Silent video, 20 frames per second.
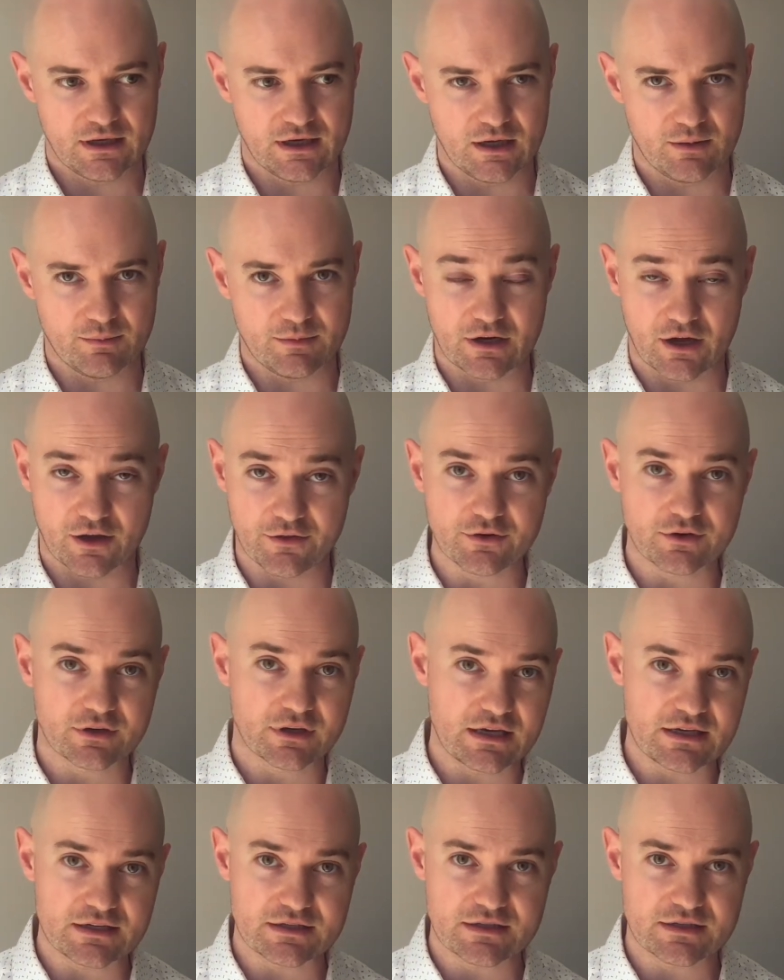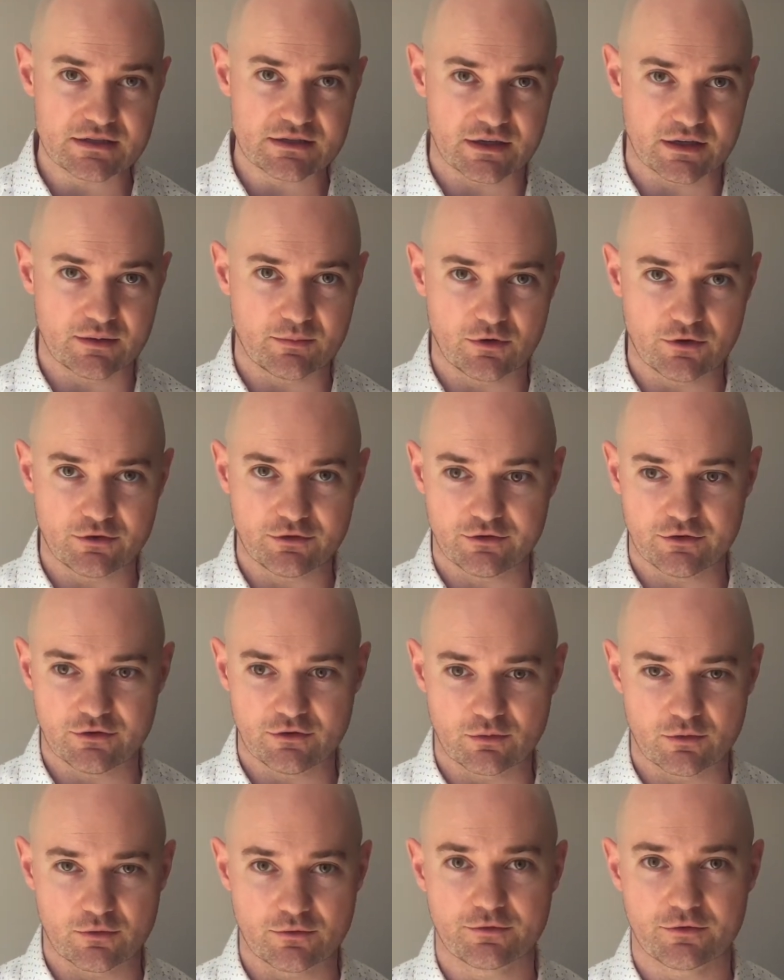In other cases, I'm
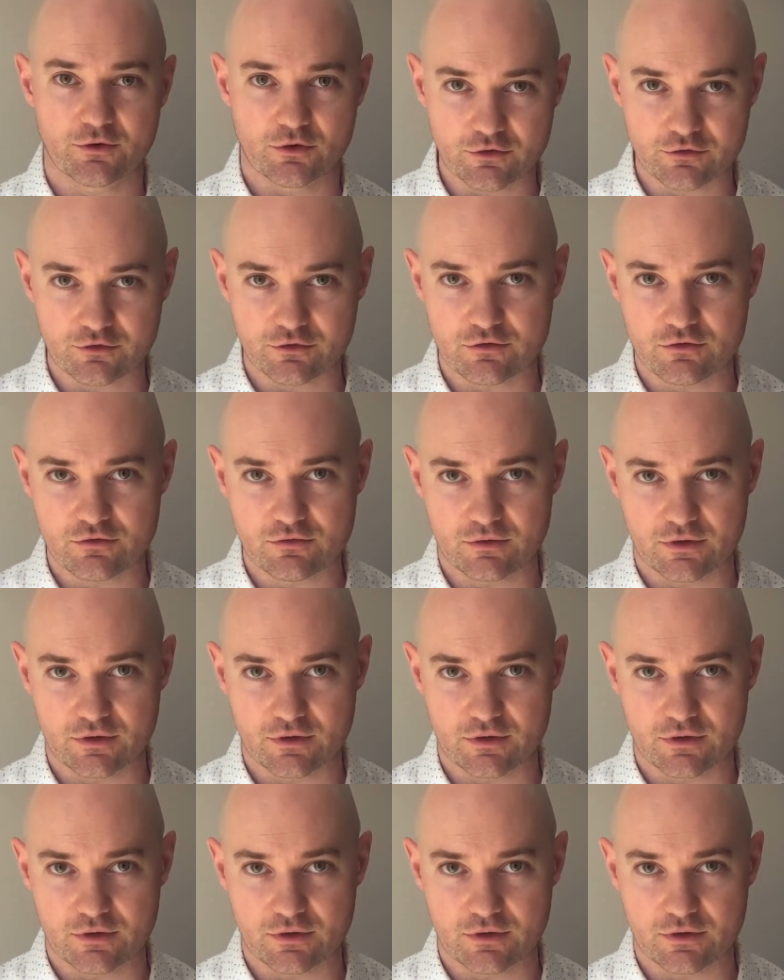also referred to